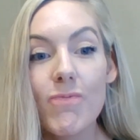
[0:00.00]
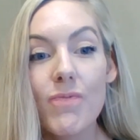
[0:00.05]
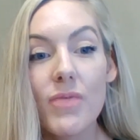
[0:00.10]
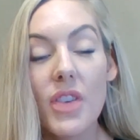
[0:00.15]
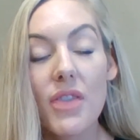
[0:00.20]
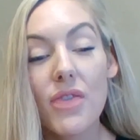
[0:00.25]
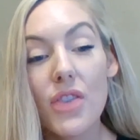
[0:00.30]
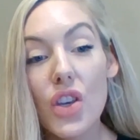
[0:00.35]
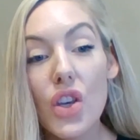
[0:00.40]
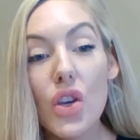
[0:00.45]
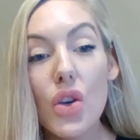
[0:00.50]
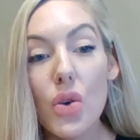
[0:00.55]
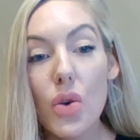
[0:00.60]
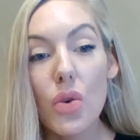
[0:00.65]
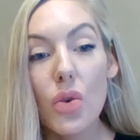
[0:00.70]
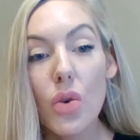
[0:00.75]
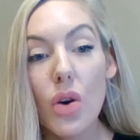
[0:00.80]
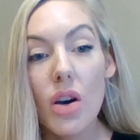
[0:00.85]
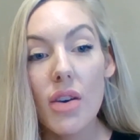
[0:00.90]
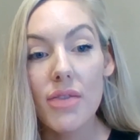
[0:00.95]

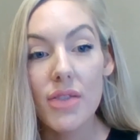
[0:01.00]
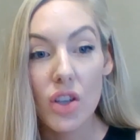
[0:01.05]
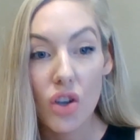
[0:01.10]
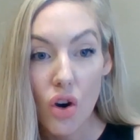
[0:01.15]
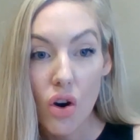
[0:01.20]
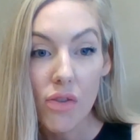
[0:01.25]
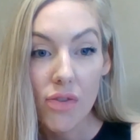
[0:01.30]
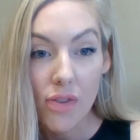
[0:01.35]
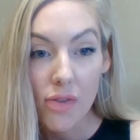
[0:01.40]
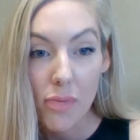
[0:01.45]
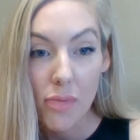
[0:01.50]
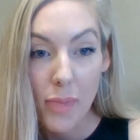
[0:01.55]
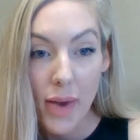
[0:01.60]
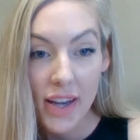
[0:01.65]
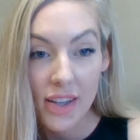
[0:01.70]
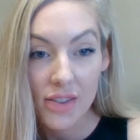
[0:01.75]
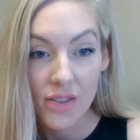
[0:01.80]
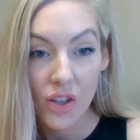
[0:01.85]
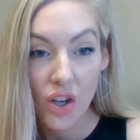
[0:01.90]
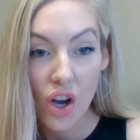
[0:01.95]
view of the Gulf of
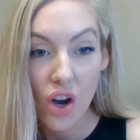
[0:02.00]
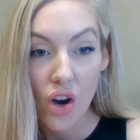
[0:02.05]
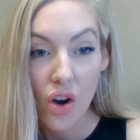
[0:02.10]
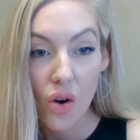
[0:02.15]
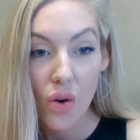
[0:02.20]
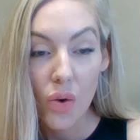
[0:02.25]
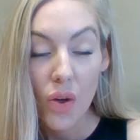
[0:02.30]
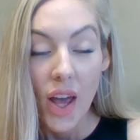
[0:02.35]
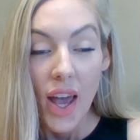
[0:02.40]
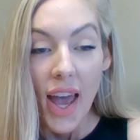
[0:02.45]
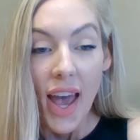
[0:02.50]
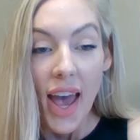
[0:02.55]
Mexico.